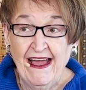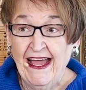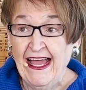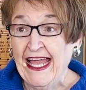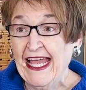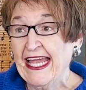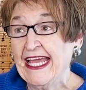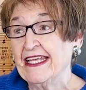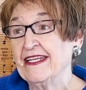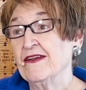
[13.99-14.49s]

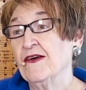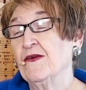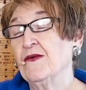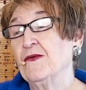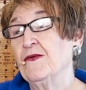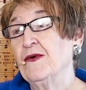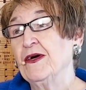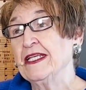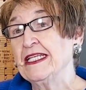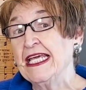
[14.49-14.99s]
And
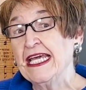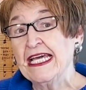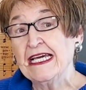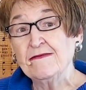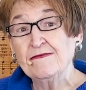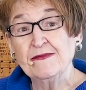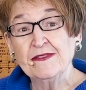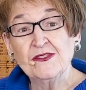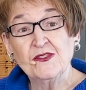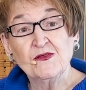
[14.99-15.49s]
what
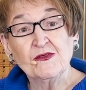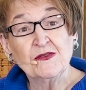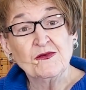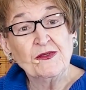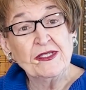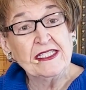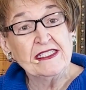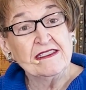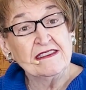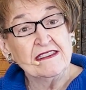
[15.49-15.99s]
happens when we
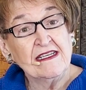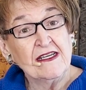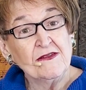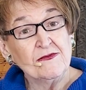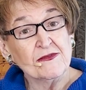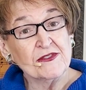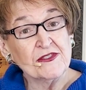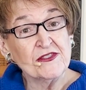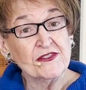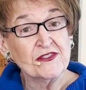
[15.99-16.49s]
decide we're
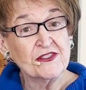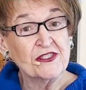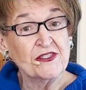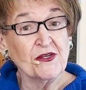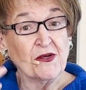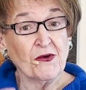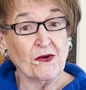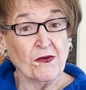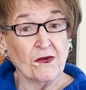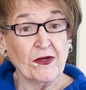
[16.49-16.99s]
just going to
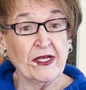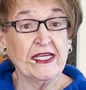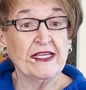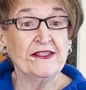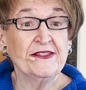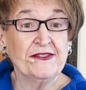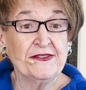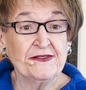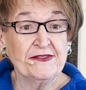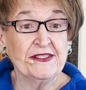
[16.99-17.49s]
hurry and
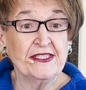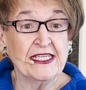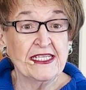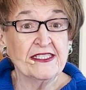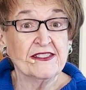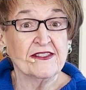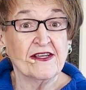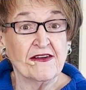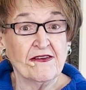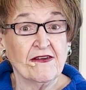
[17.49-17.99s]
do things
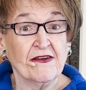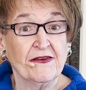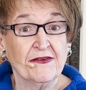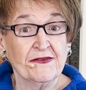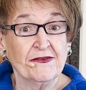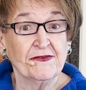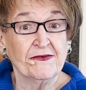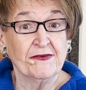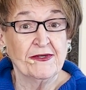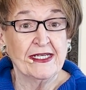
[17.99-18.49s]
our
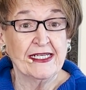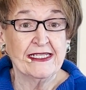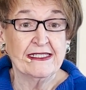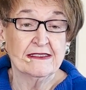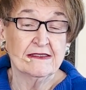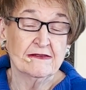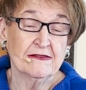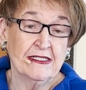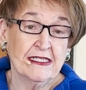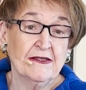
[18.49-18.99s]
own way?
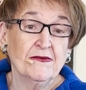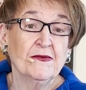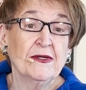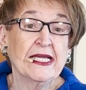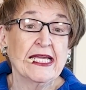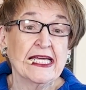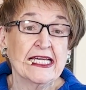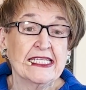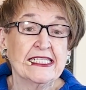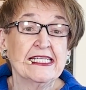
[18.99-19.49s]
Well, we
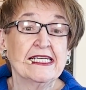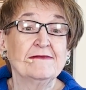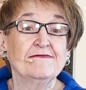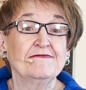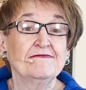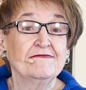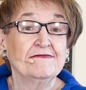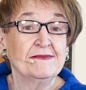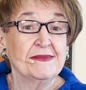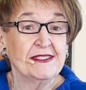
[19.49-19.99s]
end up
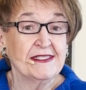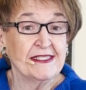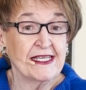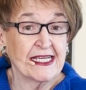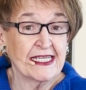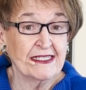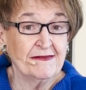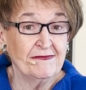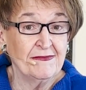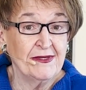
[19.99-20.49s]

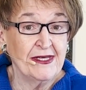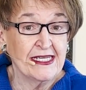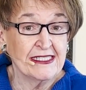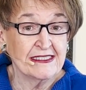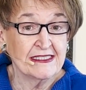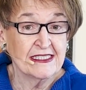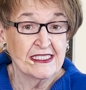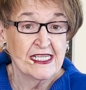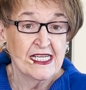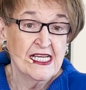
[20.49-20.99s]
second best.